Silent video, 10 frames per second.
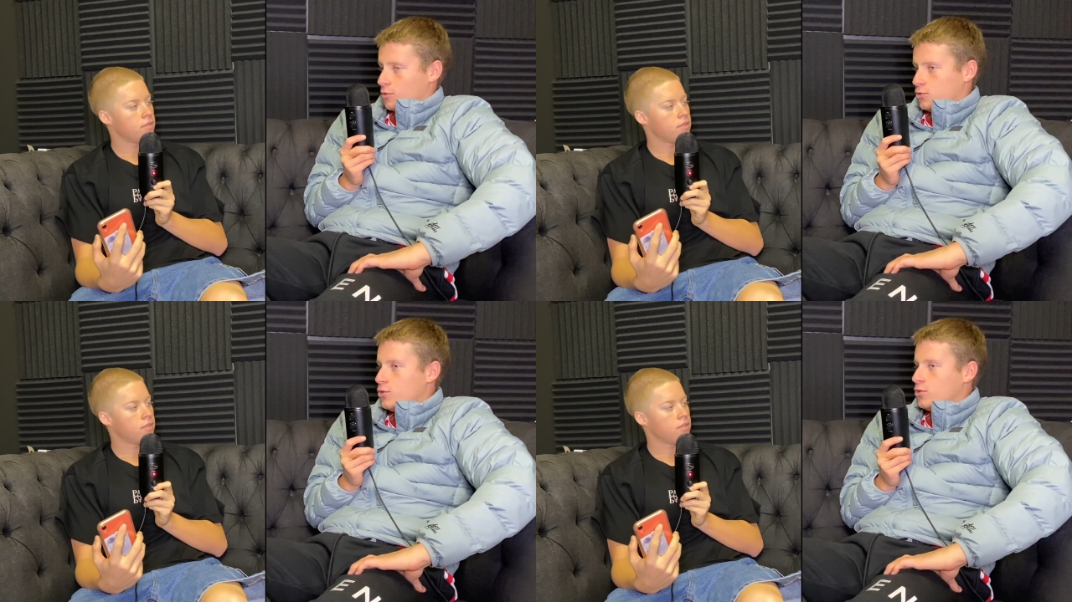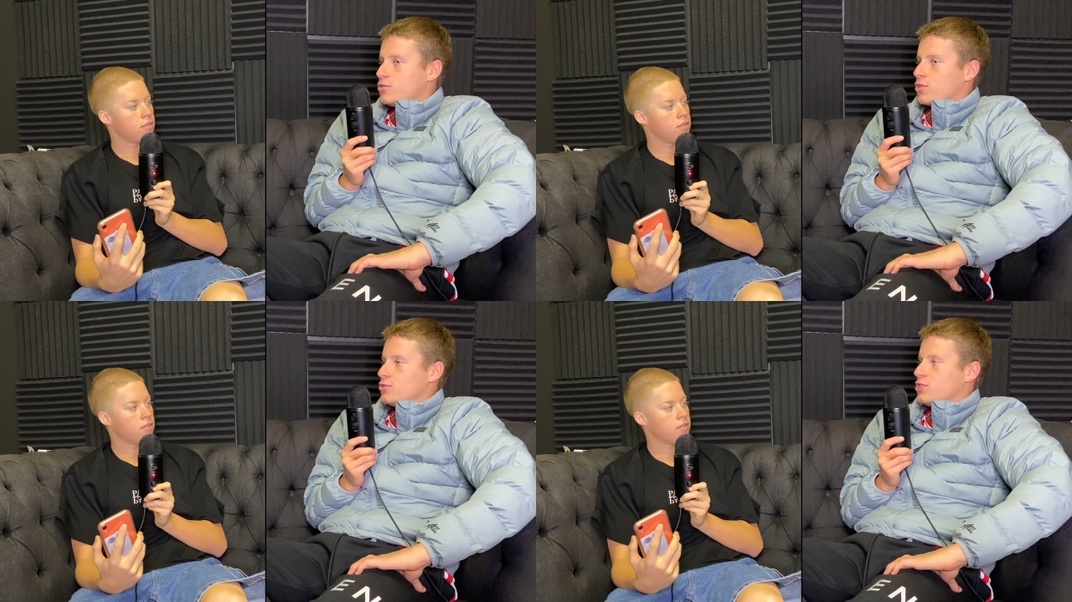Speaker 1: do you
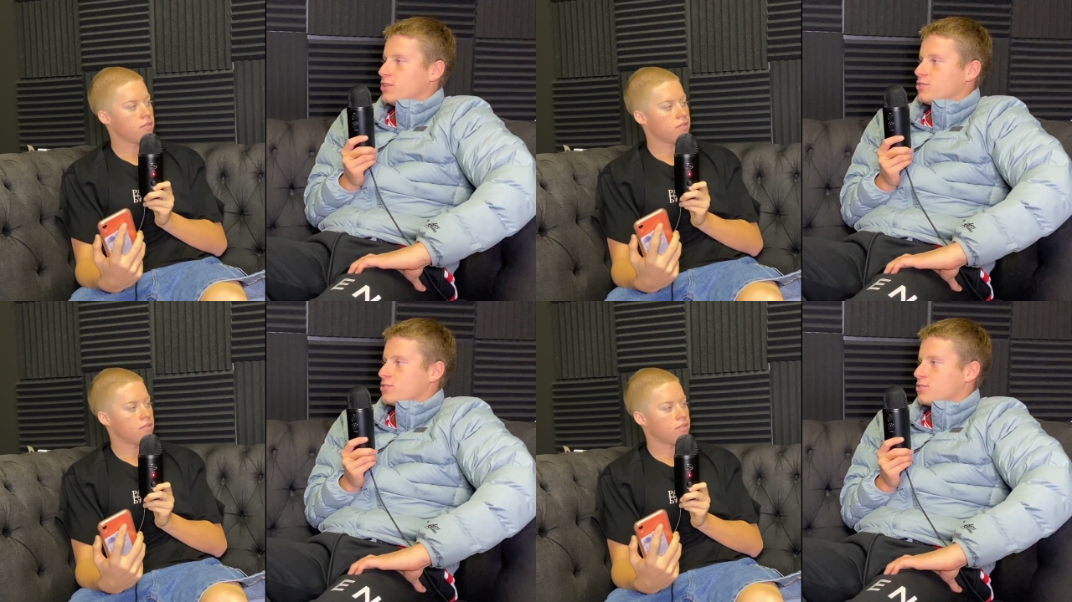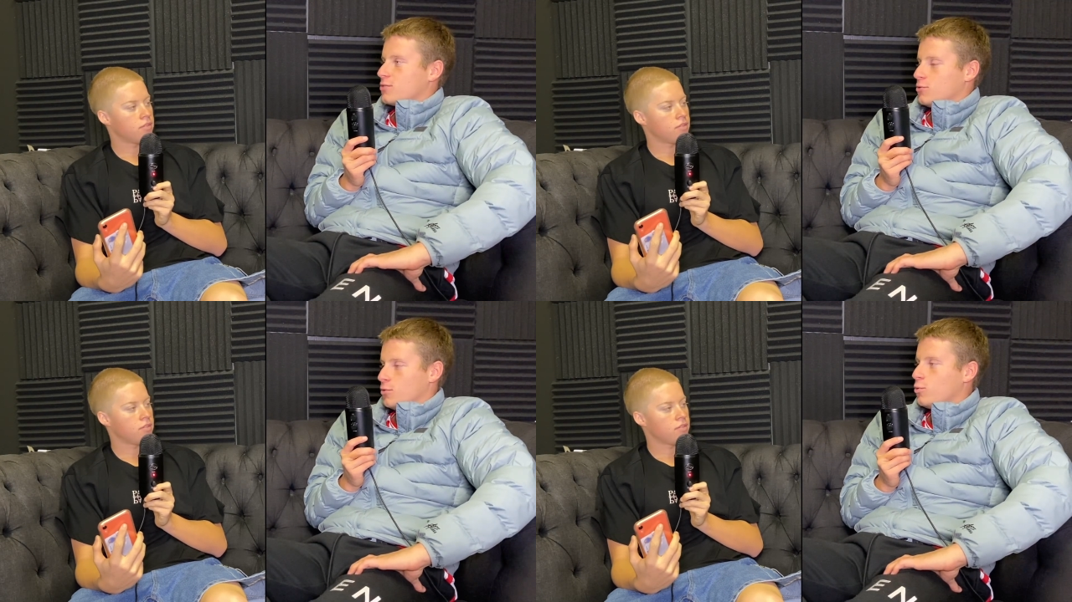use
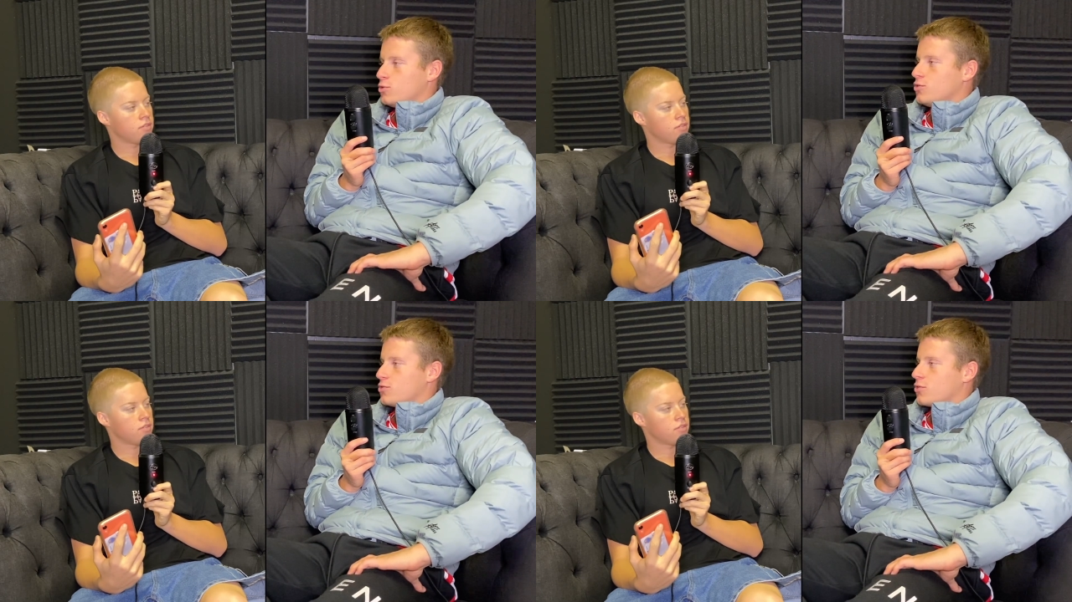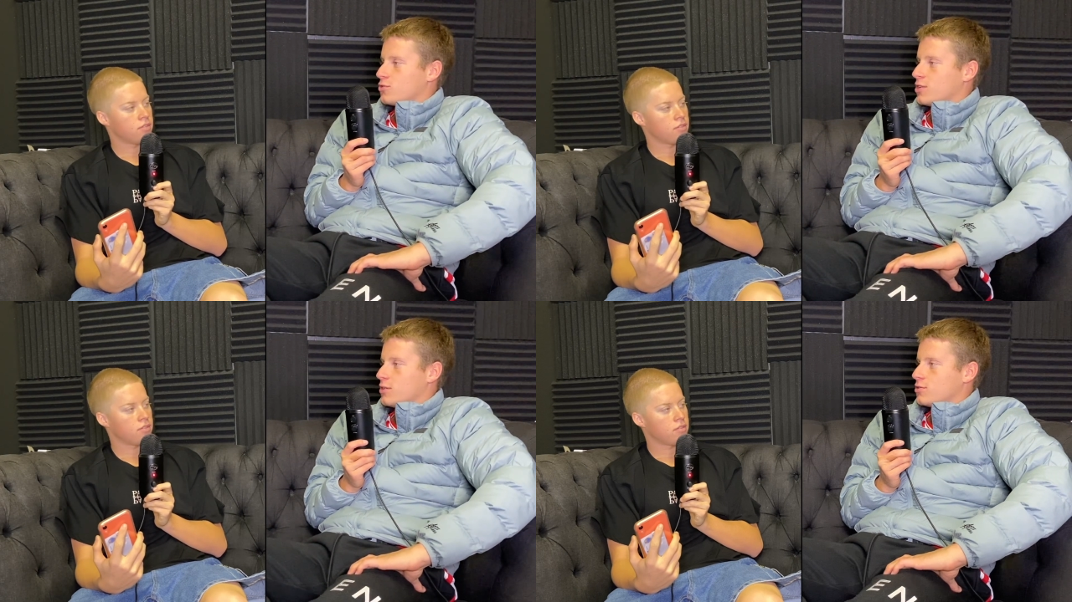conscientious? You would use
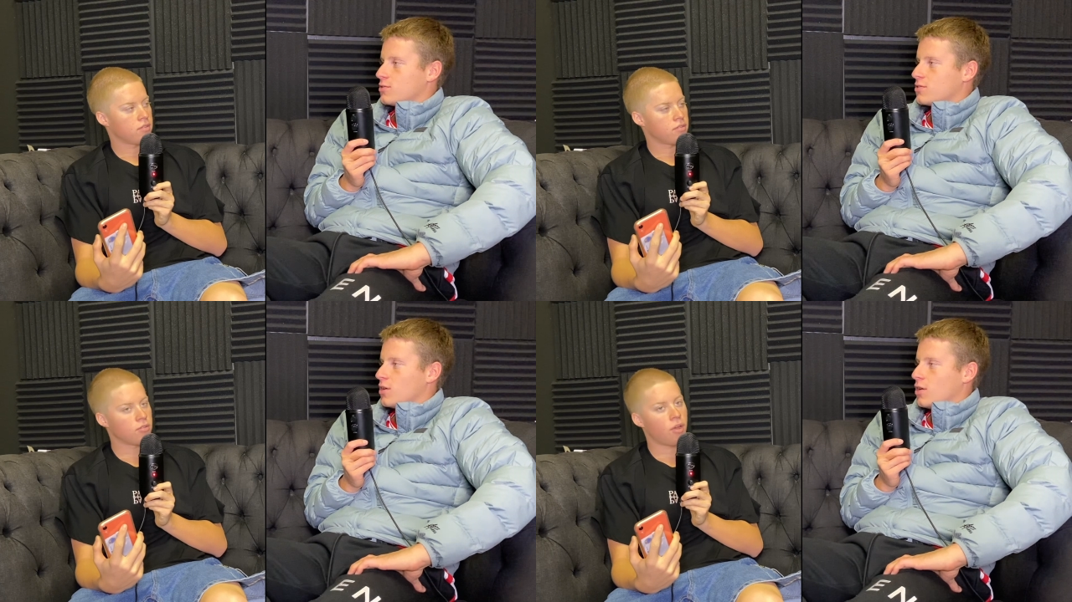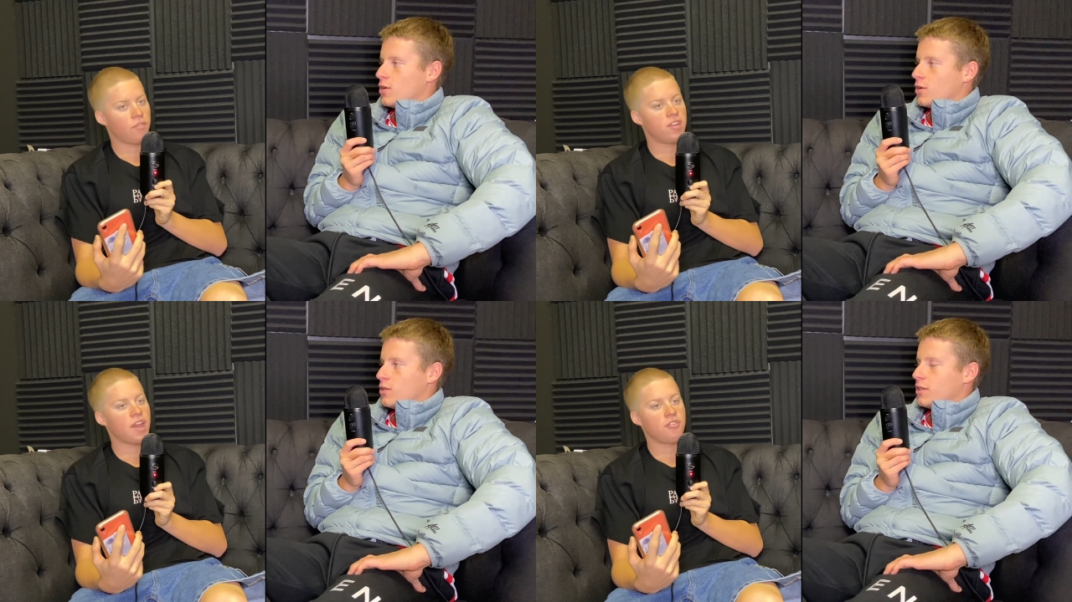conscientious. No,
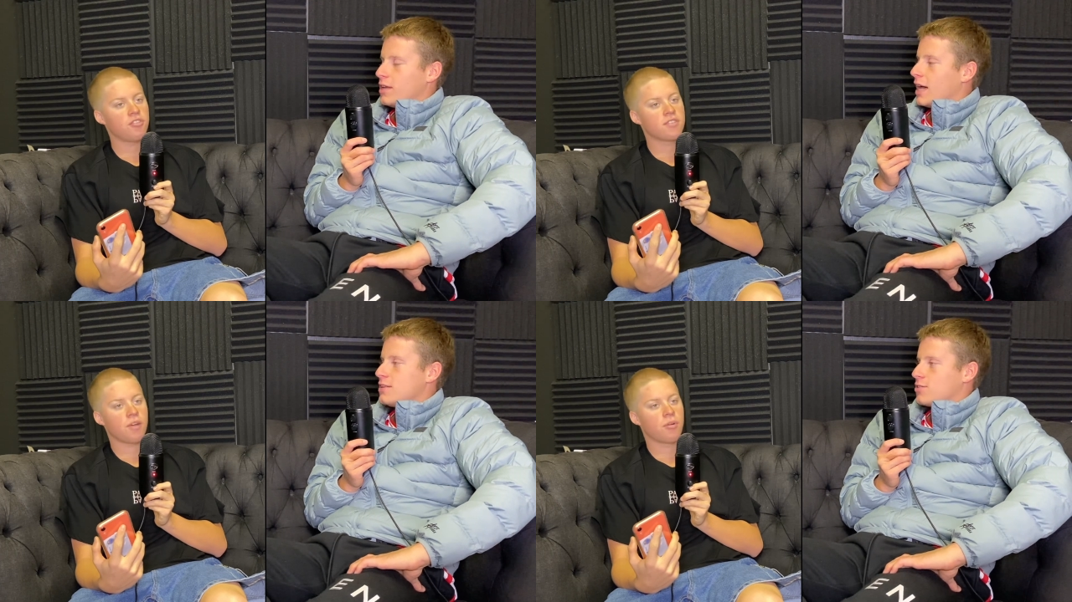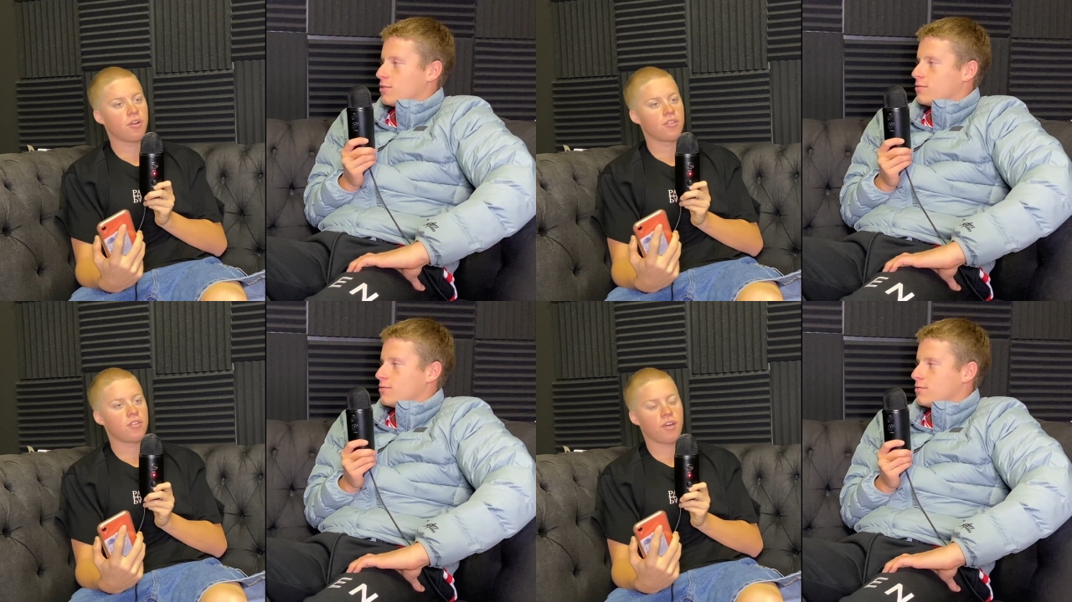I've never
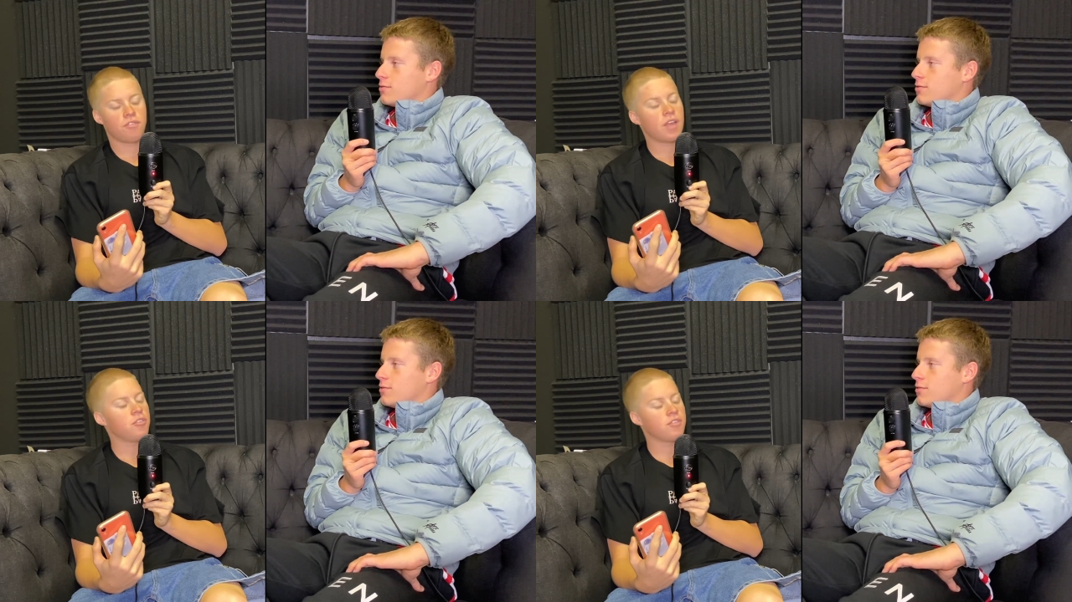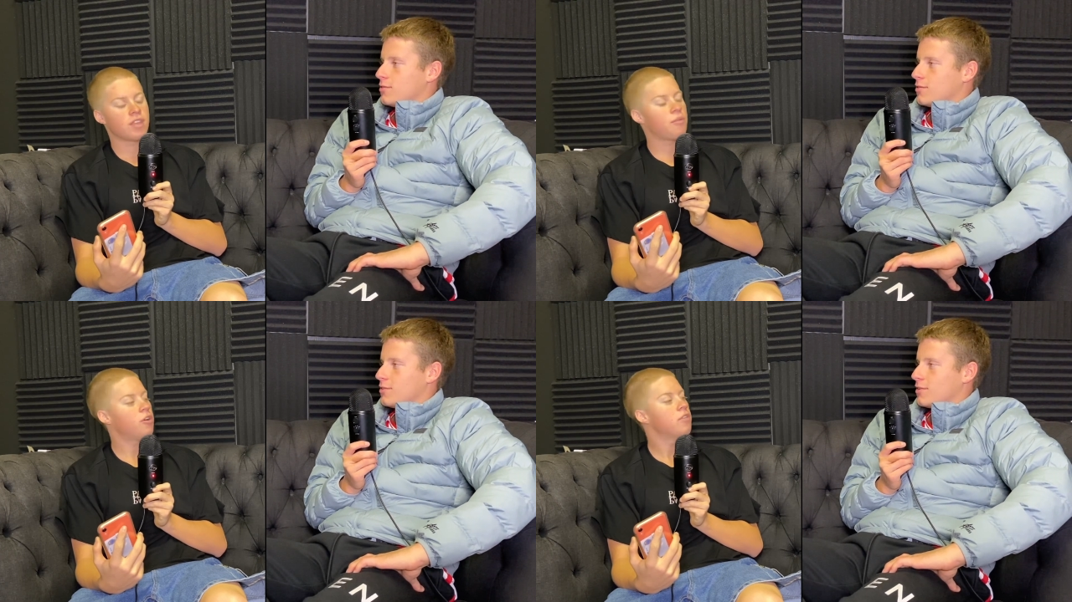Liaison. I've never
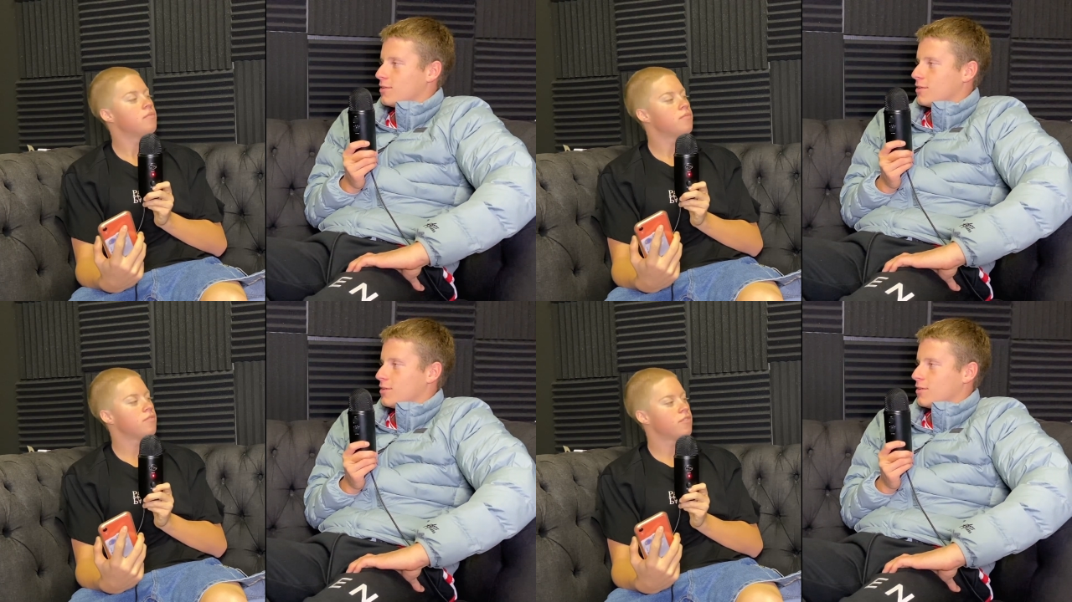used that word.